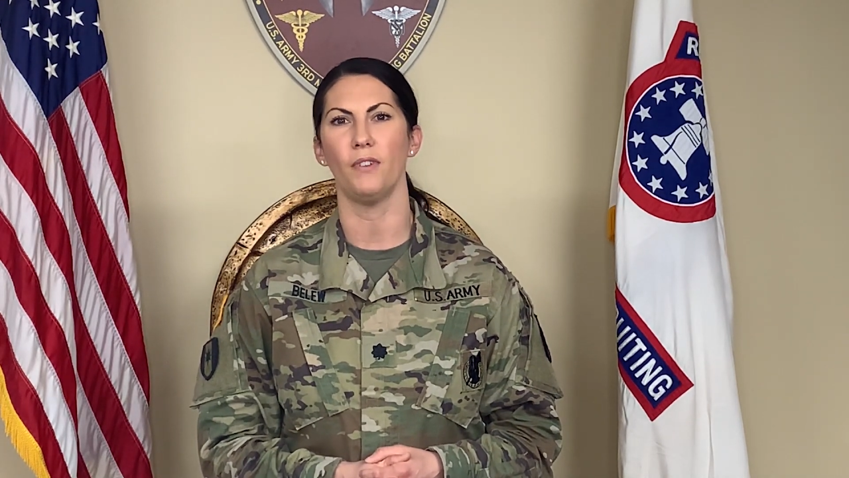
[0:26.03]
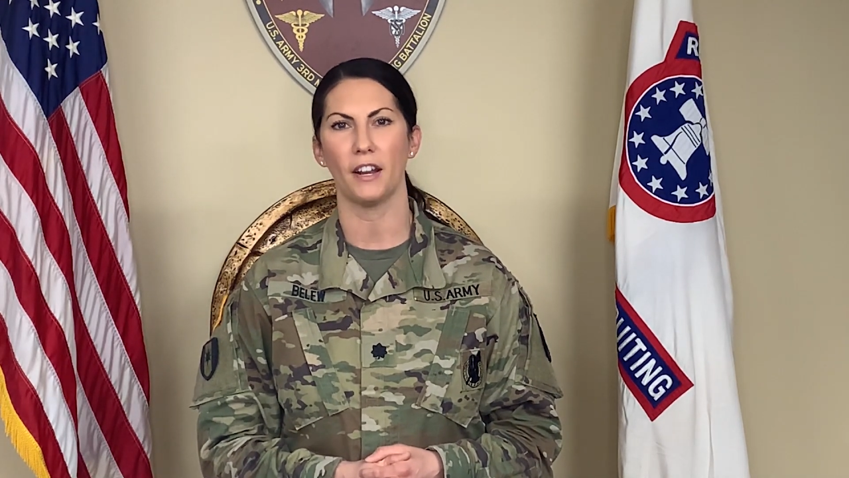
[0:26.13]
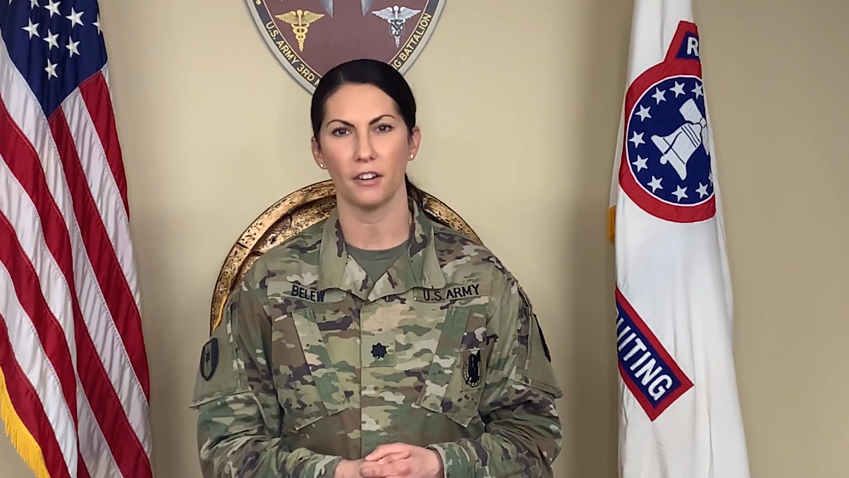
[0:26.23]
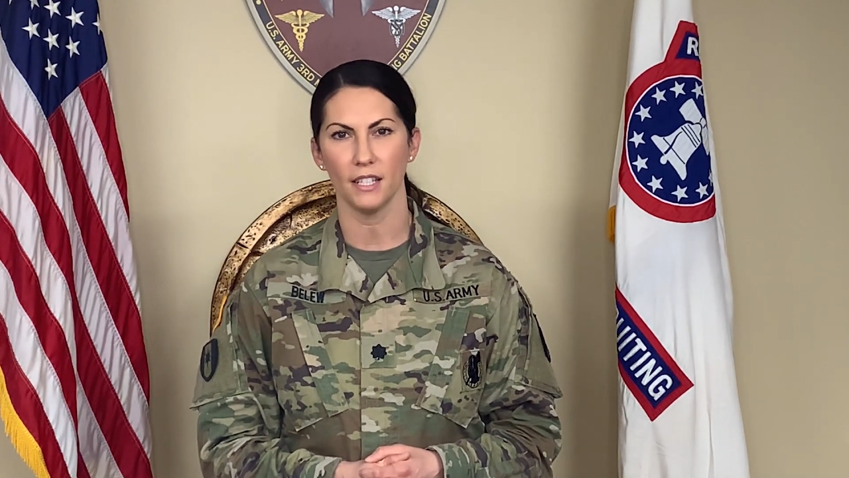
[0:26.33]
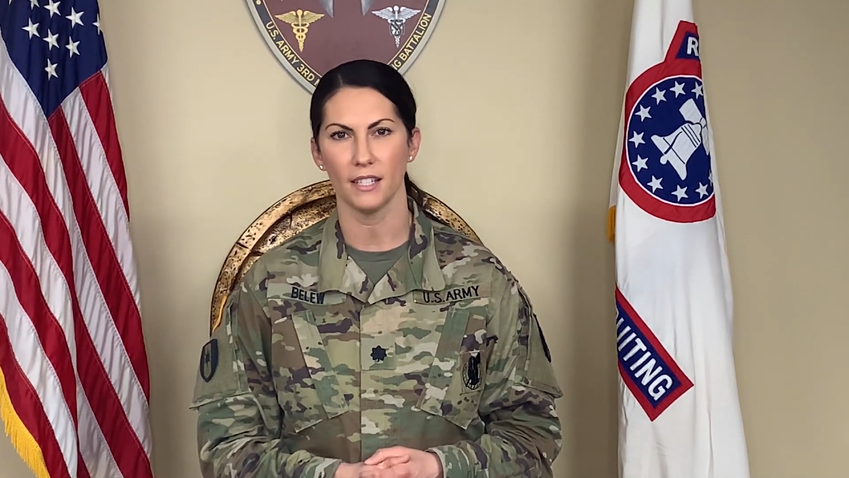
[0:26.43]

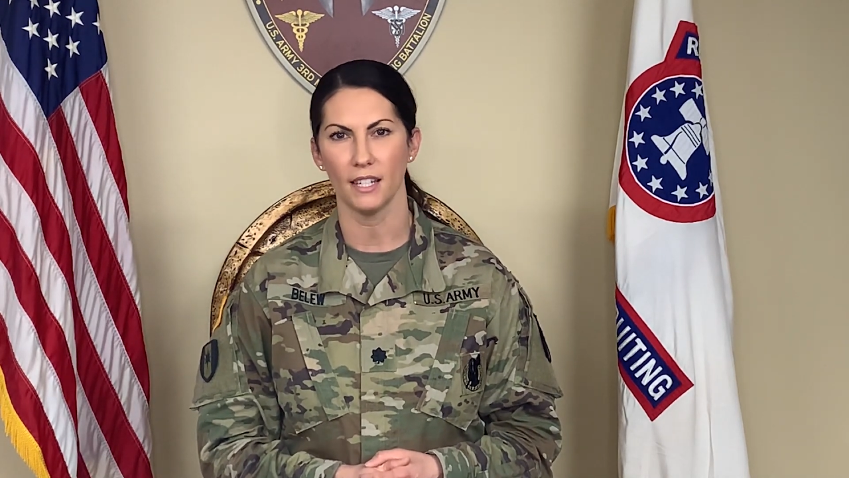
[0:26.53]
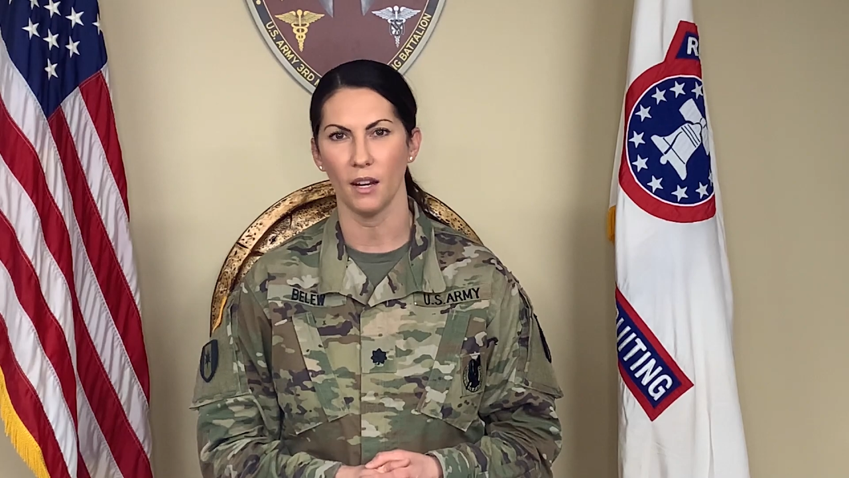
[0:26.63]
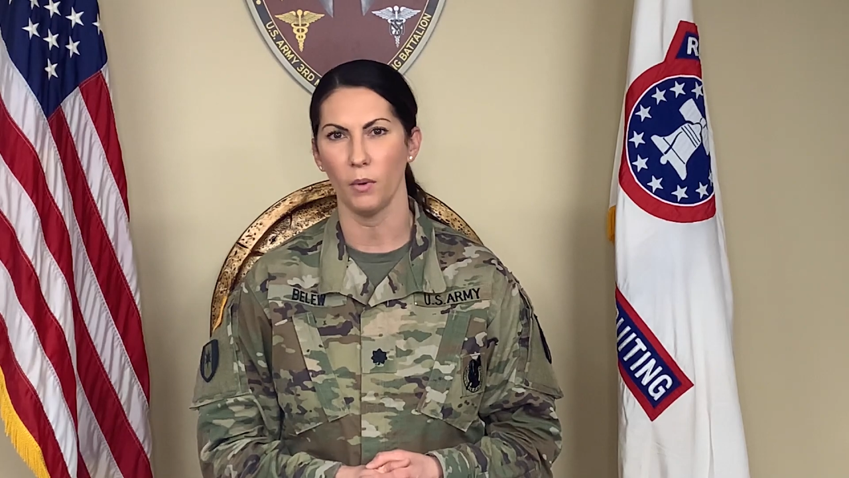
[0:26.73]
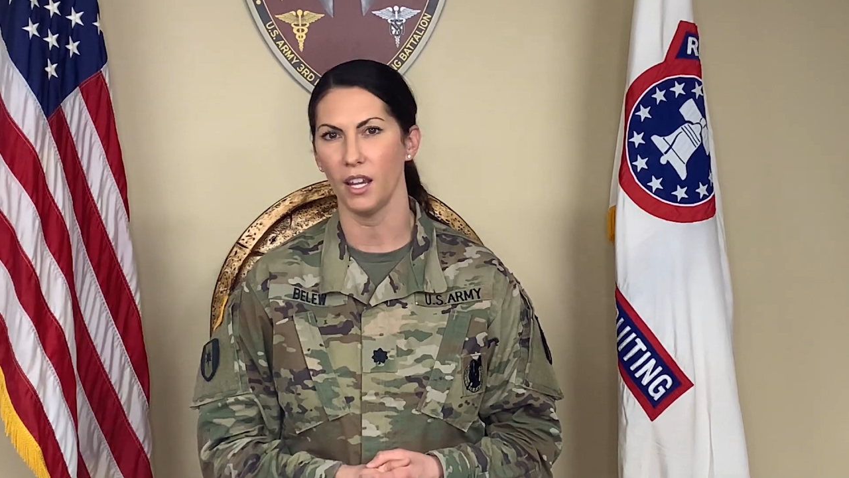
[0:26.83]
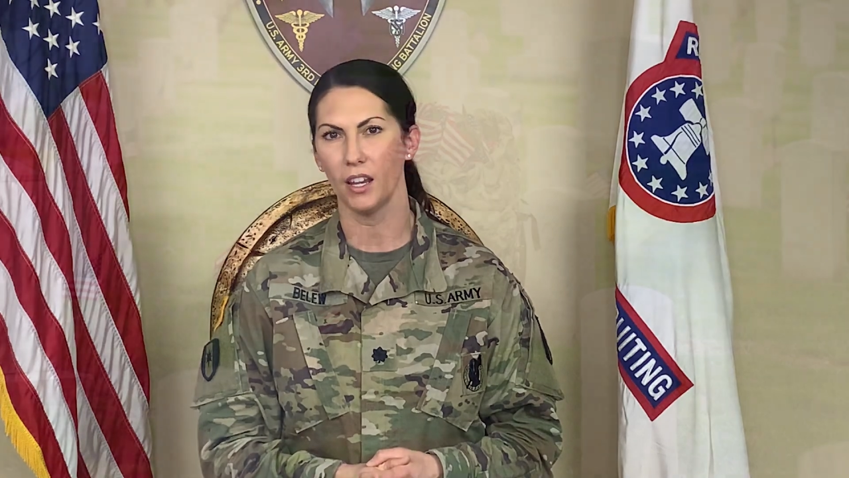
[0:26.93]
Veterans Day
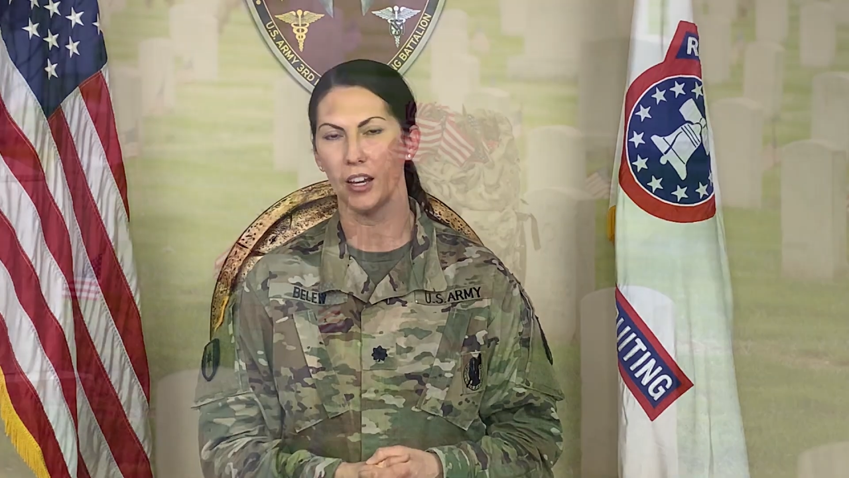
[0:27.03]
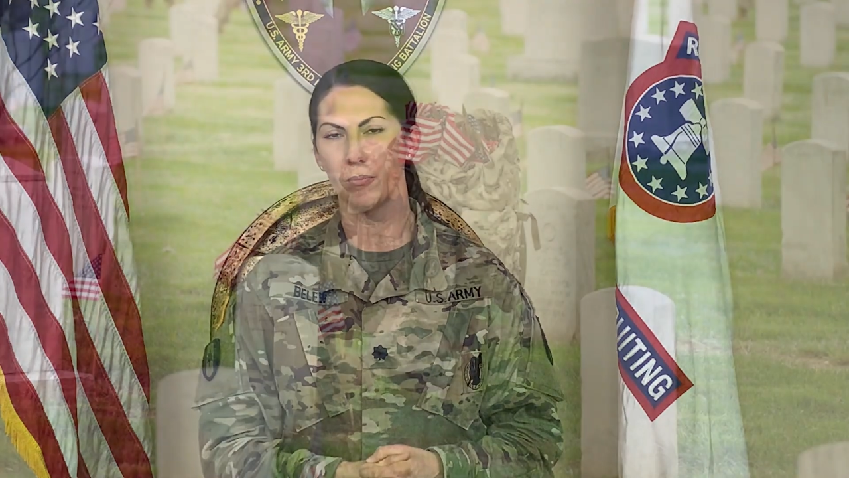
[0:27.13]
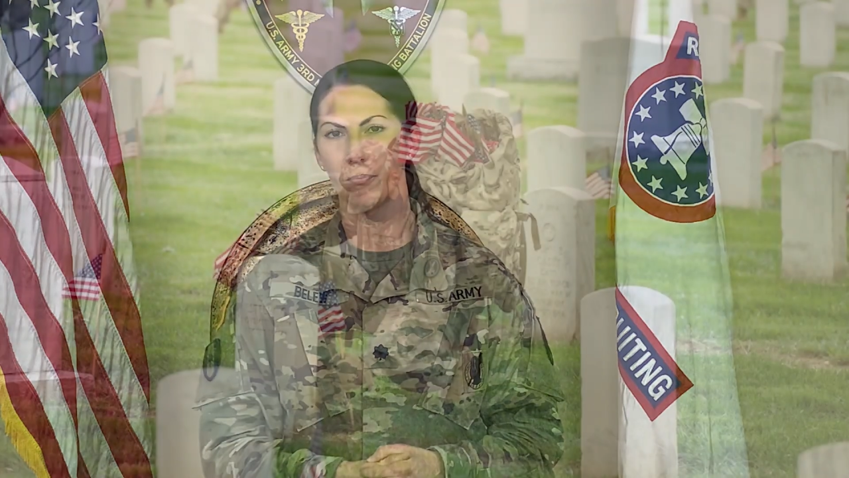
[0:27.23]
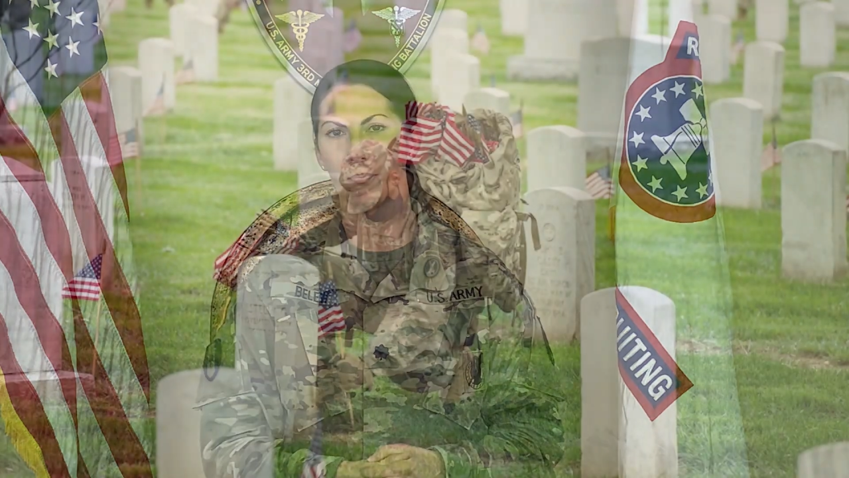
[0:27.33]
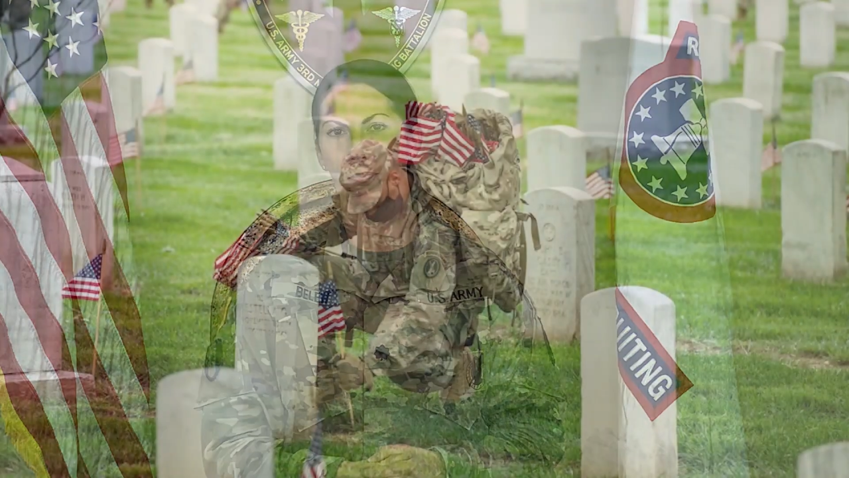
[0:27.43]
weekend.